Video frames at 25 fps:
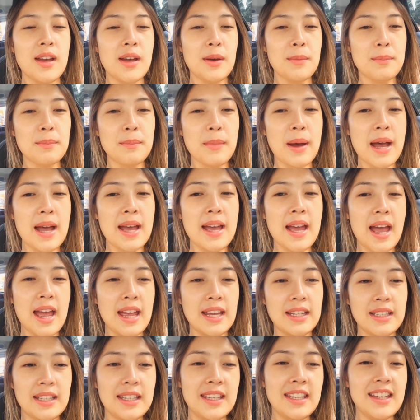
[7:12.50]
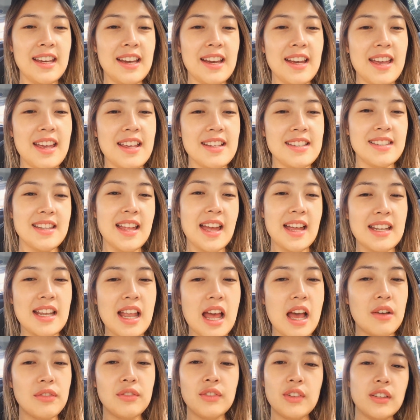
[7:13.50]
My idea is that
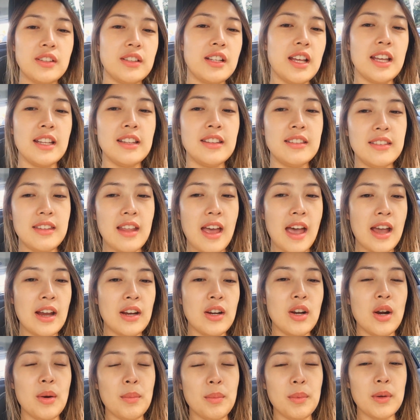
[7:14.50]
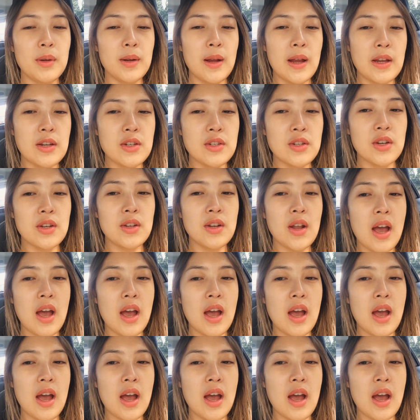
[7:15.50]
after the entire operation,